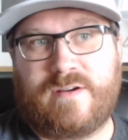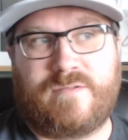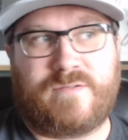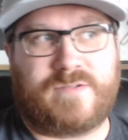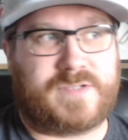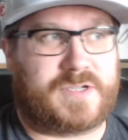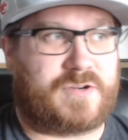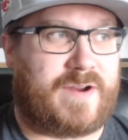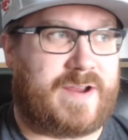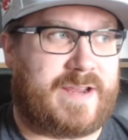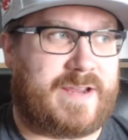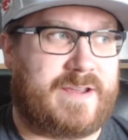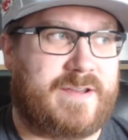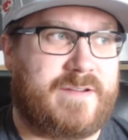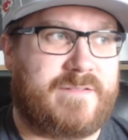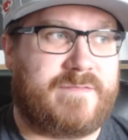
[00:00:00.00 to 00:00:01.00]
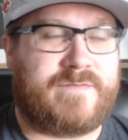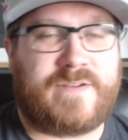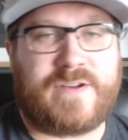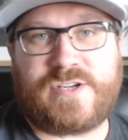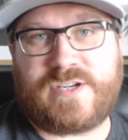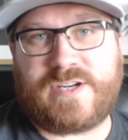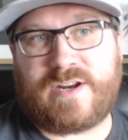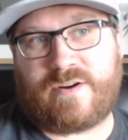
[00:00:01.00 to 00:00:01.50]
was a great
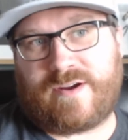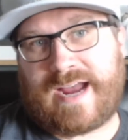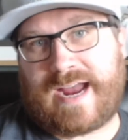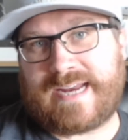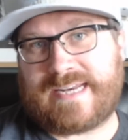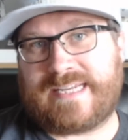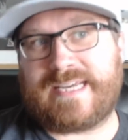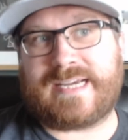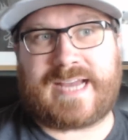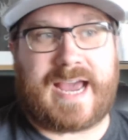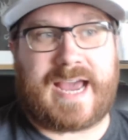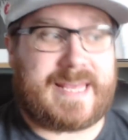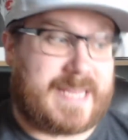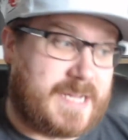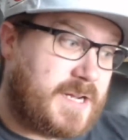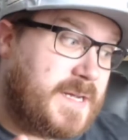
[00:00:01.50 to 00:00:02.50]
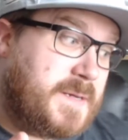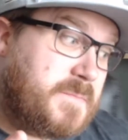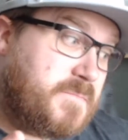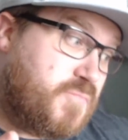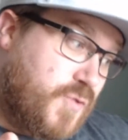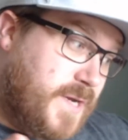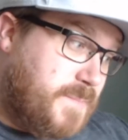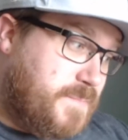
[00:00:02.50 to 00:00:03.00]
visionary idea guy that could
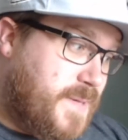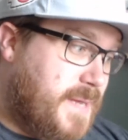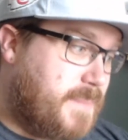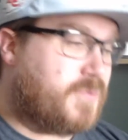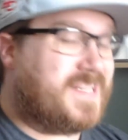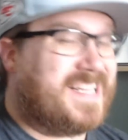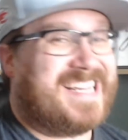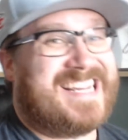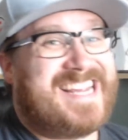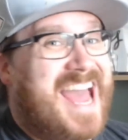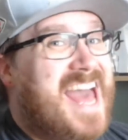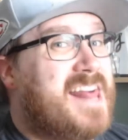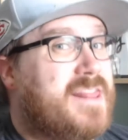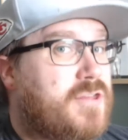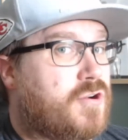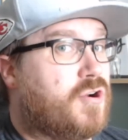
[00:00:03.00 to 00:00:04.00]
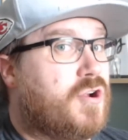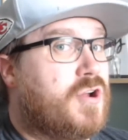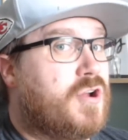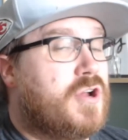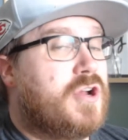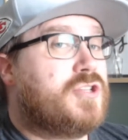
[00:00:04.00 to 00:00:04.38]
bring people together